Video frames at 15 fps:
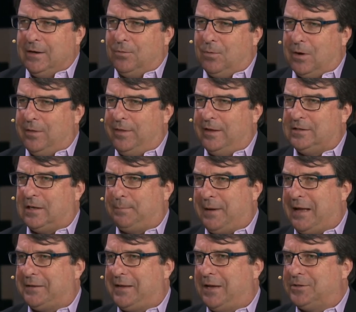one of the things that
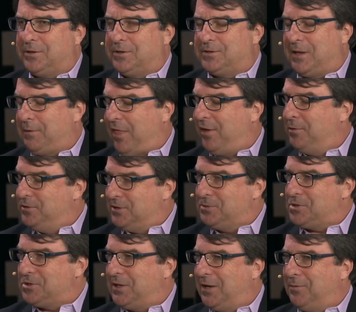Pat Gelsinger said that I thought was
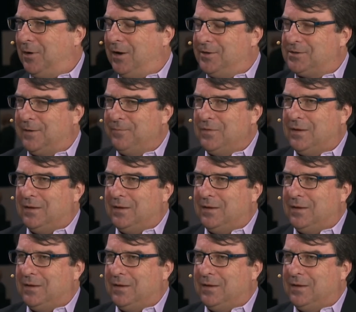interesting was,